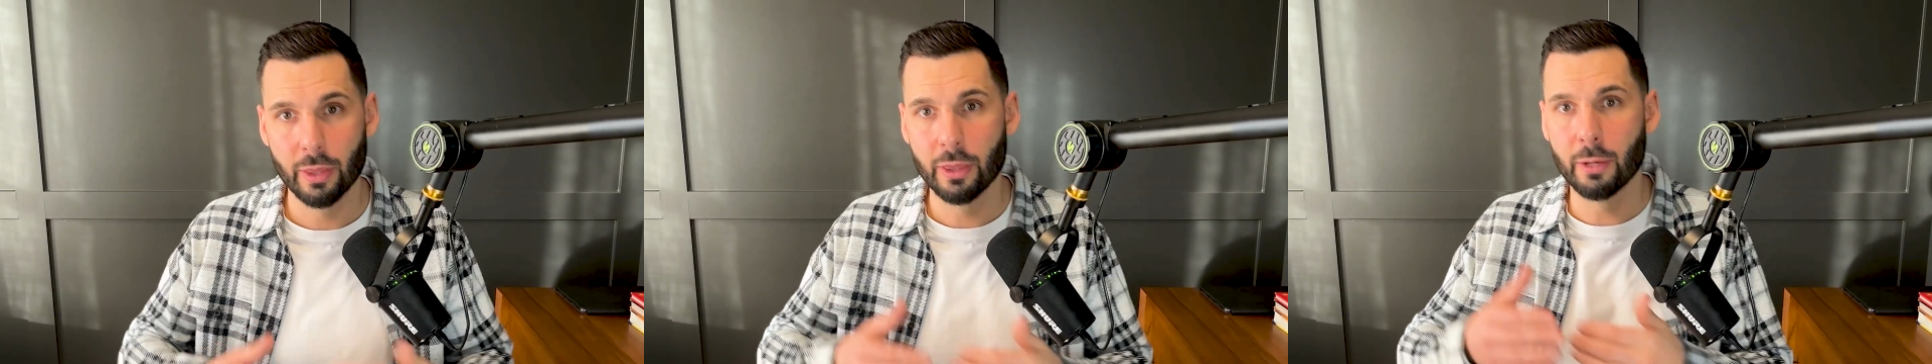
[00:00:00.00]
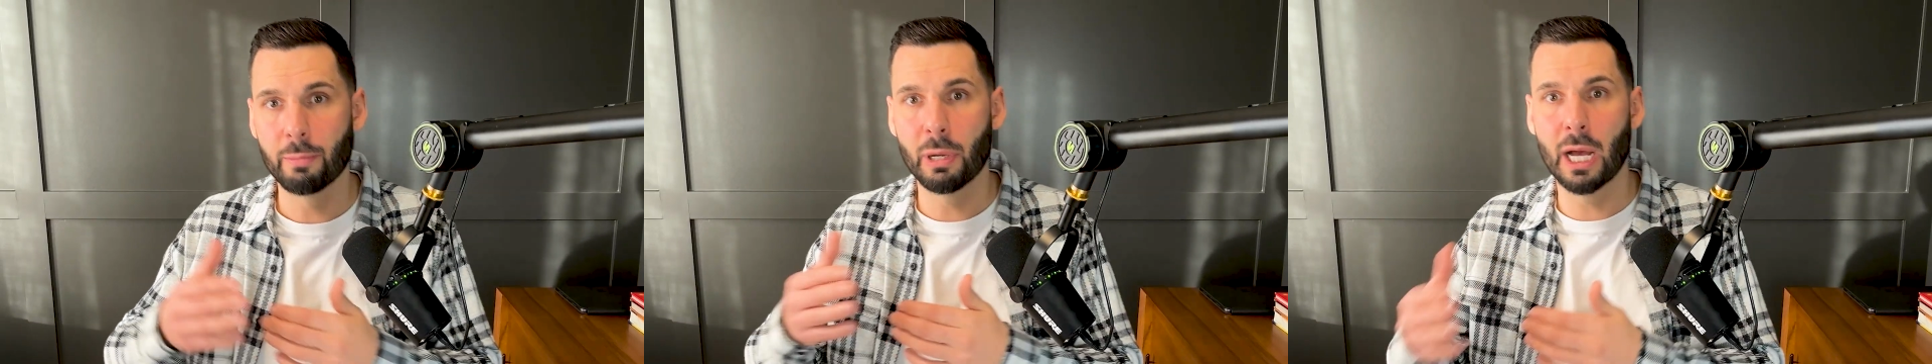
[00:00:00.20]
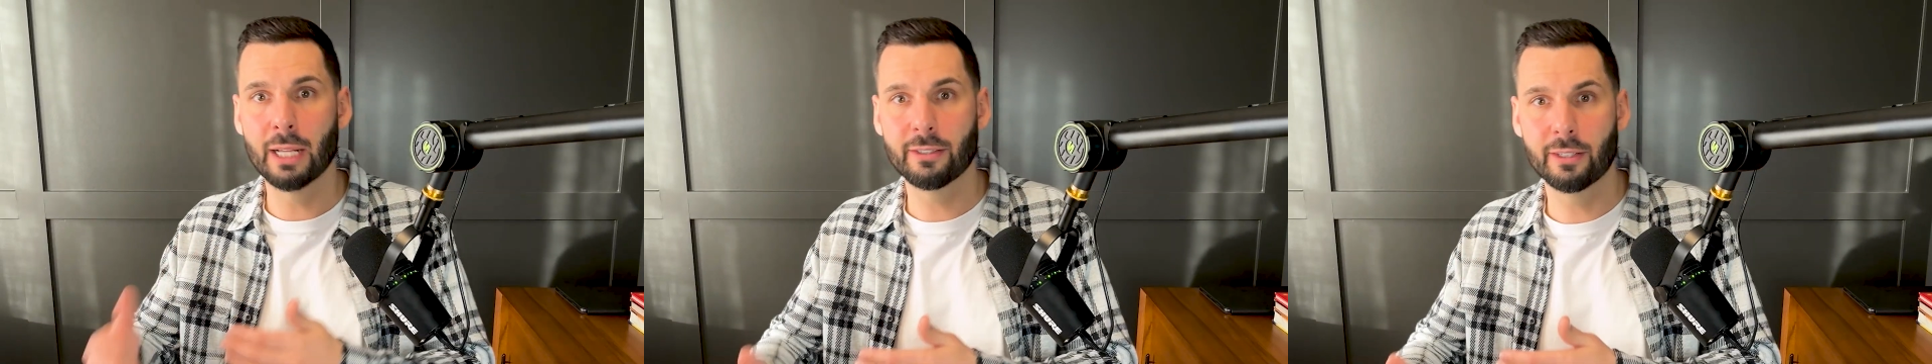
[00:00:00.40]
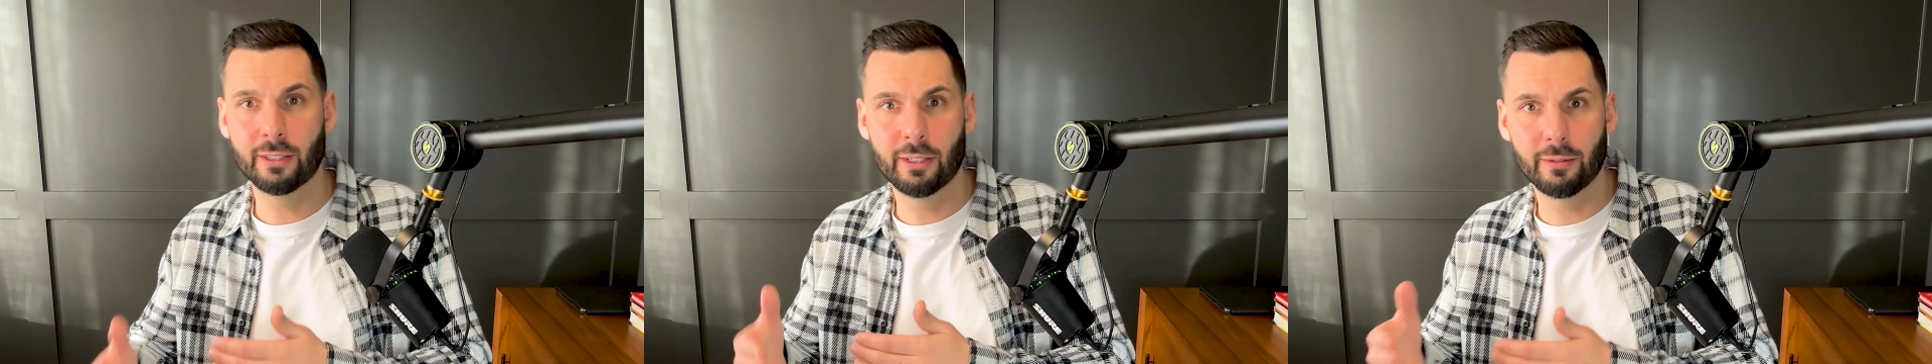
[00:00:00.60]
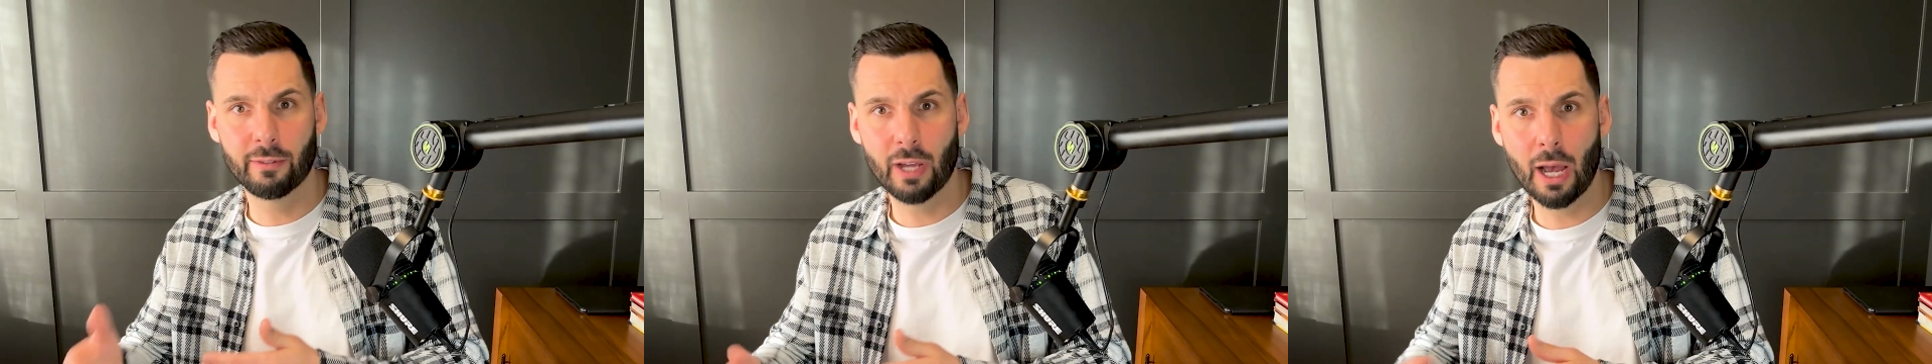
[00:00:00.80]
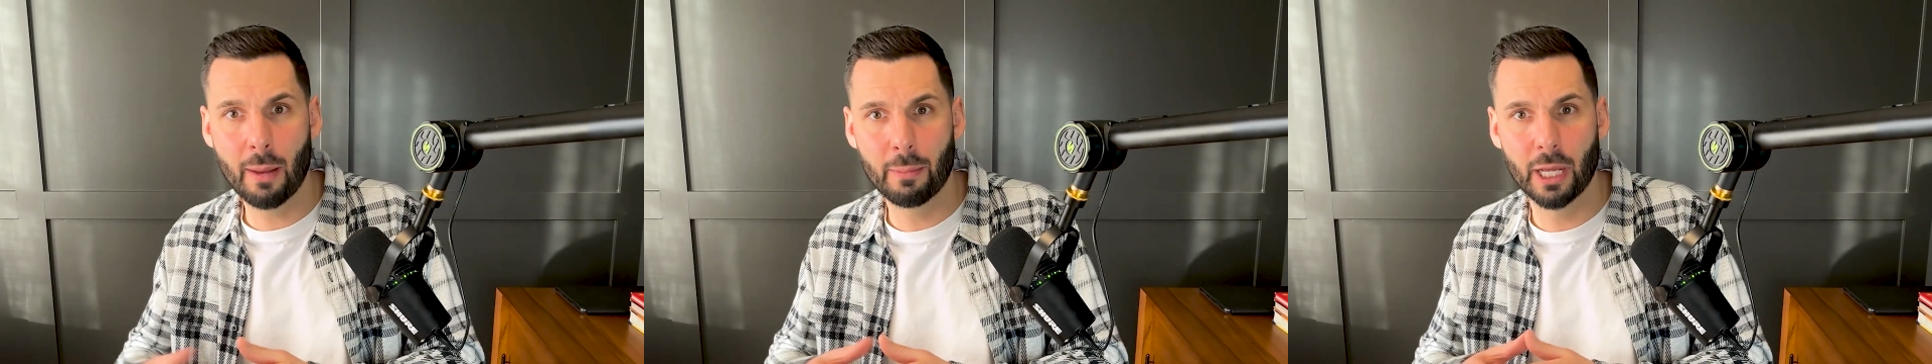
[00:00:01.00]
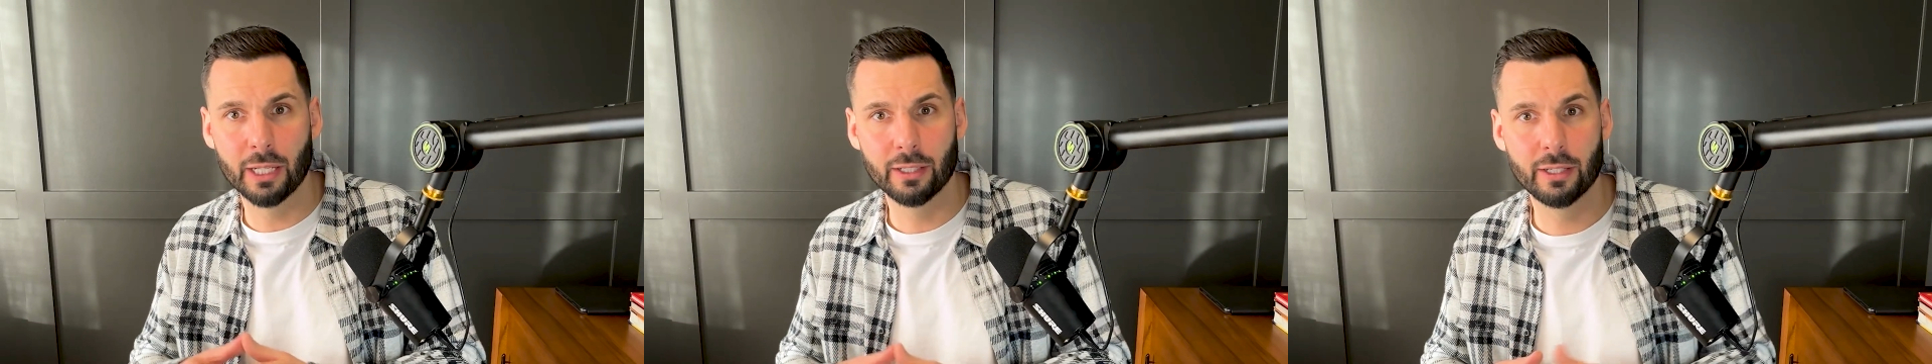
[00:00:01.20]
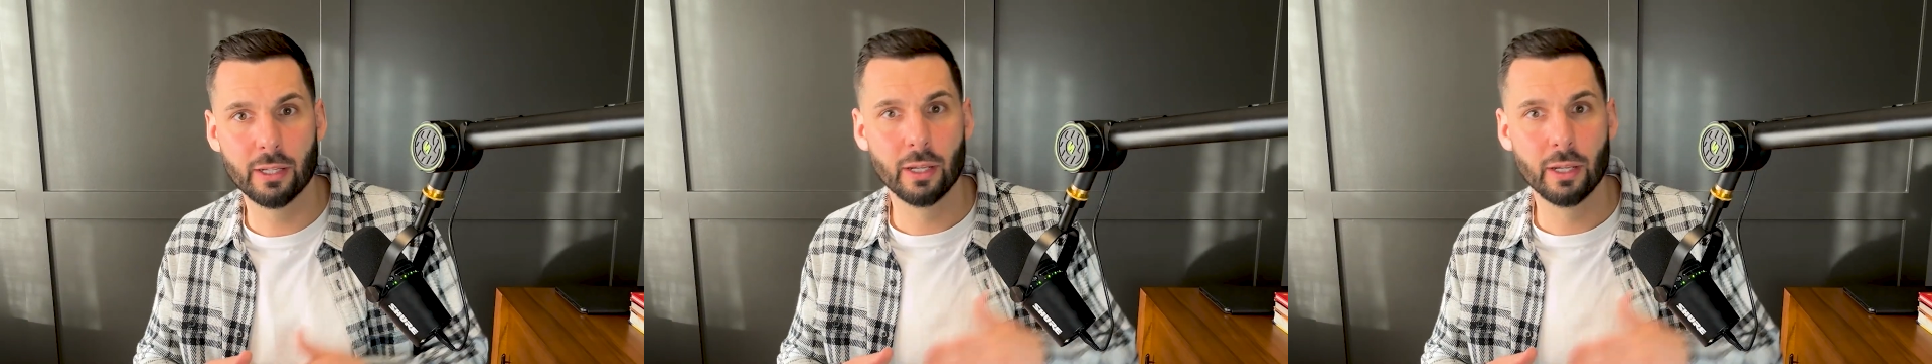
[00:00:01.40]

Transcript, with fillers: the positive comments,